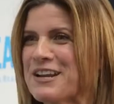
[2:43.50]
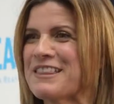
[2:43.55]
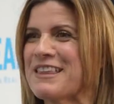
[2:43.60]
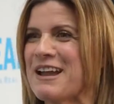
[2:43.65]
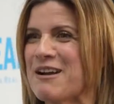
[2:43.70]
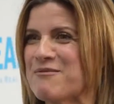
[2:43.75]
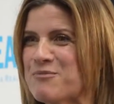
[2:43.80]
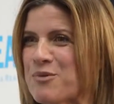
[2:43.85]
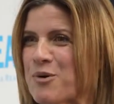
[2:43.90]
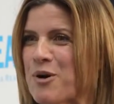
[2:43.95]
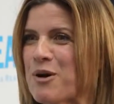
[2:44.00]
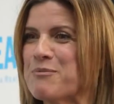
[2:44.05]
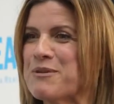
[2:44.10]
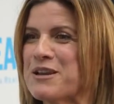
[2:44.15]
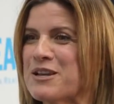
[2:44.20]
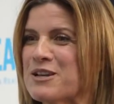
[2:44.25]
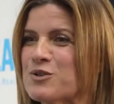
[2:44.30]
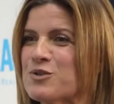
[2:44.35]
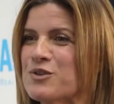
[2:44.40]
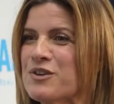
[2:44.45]
at that more
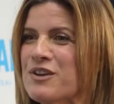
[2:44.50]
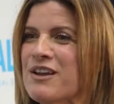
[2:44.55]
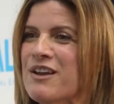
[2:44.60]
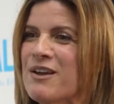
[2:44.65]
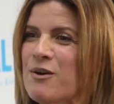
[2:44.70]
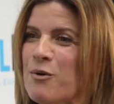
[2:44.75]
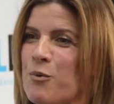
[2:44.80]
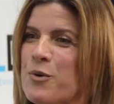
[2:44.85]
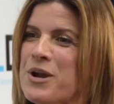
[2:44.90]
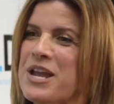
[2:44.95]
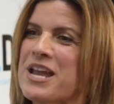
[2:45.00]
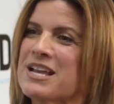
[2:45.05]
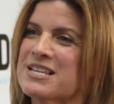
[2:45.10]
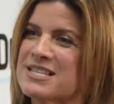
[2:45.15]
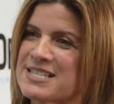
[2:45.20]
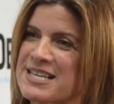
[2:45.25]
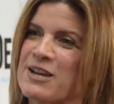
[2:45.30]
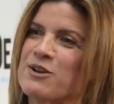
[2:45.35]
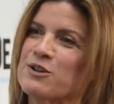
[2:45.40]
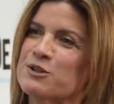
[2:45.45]
because we as
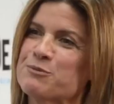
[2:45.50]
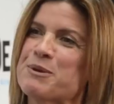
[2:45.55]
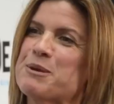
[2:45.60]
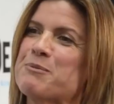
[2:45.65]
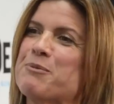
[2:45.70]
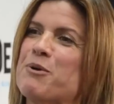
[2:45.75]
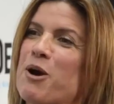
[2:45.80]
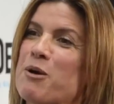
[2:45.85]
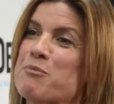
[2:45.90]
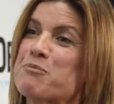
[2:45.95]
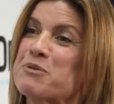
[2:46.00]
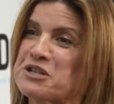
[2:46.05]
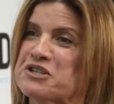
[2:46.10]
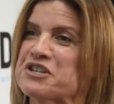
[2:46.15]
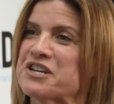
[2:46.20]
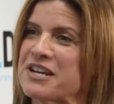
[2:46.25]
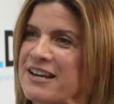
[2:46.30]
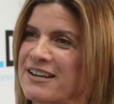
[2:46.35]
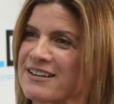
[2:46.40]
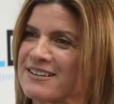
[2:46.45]
salespeople are
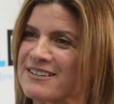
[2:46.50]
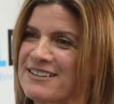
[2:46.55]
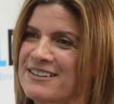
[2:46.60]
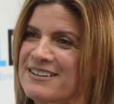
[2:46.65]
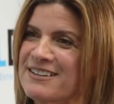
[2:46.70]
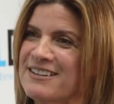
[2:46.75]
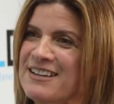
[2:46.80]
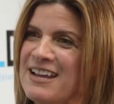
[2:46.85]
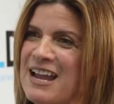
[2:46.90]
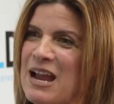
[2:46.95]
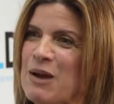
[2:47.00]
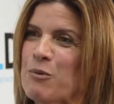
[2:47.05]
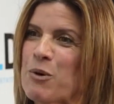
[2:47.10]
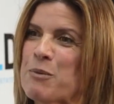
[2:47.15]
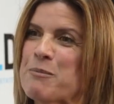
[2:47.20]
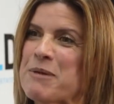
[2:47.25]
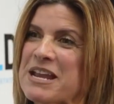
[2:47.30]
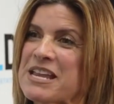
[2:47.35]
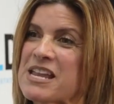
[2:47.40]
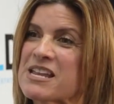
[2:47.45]
pitching it and we're
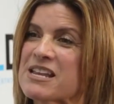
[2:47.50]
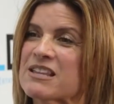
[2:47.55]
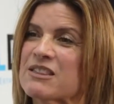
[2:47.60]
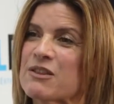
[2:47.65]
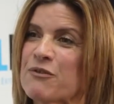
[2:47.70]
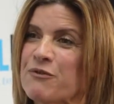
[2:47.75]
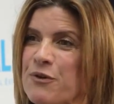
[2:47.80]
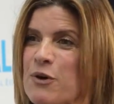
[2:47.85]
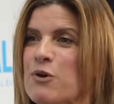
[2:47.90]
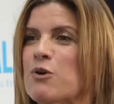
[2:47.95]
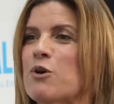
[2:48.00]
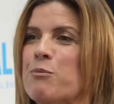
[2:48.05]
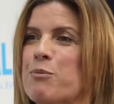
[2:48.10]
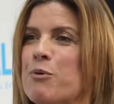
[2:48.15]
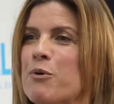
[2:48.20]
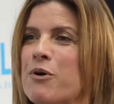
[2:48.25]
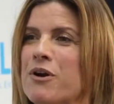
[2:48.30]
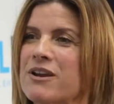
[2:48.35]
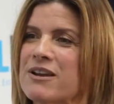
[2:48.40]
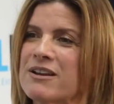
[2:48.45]
making it the focal
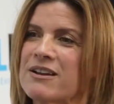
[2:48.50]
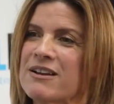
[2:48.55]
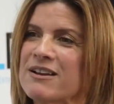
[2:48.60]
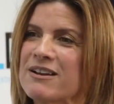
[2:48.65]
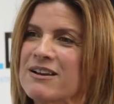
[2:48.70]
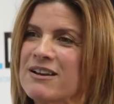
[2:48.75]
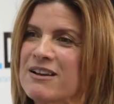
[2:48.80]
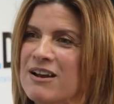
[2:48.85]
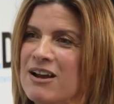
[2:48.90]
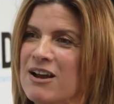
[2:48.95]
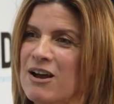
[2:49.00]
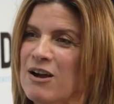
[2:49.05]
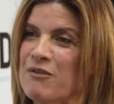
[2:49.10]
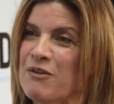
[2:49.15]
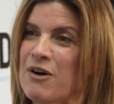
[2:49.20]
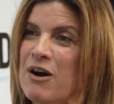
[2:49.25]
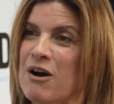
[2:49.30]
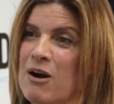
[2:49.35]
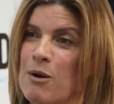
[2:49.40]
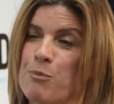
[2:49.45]
point of
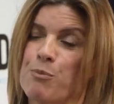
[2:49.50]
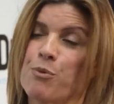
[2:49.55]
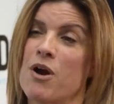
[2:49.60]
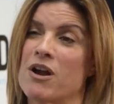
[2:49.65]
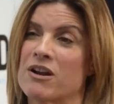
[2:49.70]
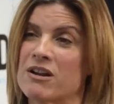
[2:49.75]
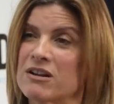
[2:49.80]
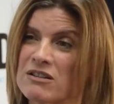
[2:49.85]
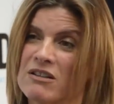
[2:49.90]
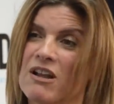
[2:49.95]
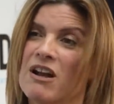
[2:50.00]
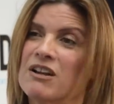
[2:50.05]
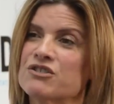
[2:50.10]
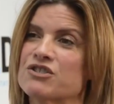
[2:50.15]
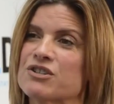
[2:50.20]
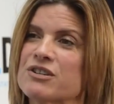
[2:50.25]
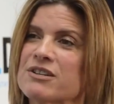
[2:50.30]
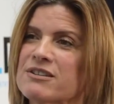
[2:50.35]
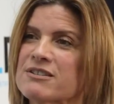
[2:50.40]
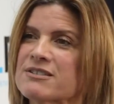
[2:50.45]
our product
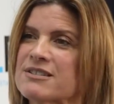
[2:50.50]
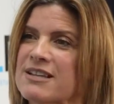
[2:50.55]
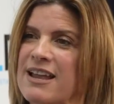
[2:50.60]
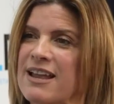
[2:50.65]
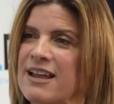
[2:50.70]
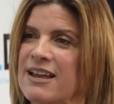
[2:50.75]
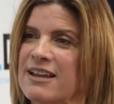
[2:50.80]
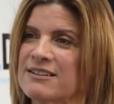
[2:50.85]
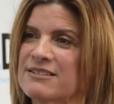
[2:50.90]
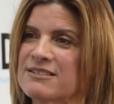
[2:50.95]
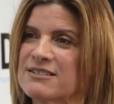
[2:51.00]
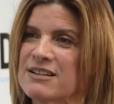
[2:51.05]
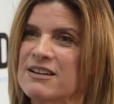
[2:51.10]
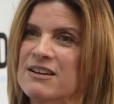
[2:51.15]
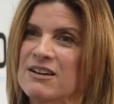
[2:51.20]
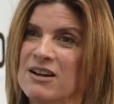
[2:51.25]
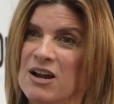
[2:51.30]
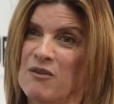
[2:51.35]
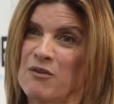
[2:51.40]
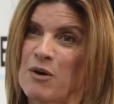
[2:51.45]
launches and
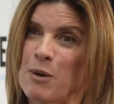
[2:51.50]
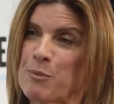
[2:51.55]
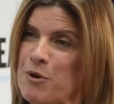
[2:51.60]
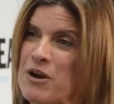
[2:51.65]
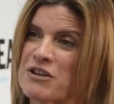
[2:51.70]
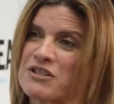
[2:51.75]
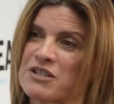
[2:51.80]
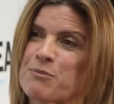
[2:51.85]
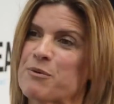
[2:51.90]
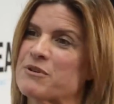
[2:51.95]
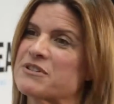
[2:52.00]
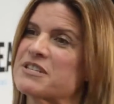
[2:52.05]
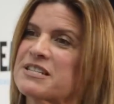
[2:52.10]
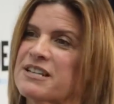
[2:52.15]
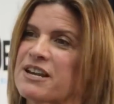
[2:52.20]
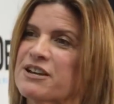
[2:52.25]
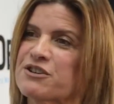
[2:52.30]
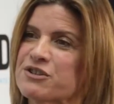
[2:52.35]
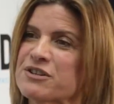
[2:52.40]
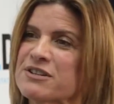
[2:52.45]
of our project
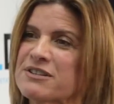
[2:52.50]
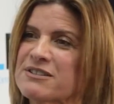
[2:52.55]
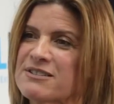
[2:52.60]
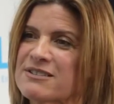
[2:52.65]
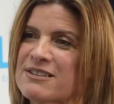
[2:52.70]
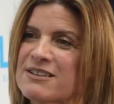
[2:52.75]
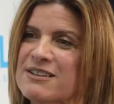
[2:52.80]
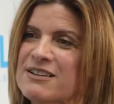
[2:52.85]
presentations.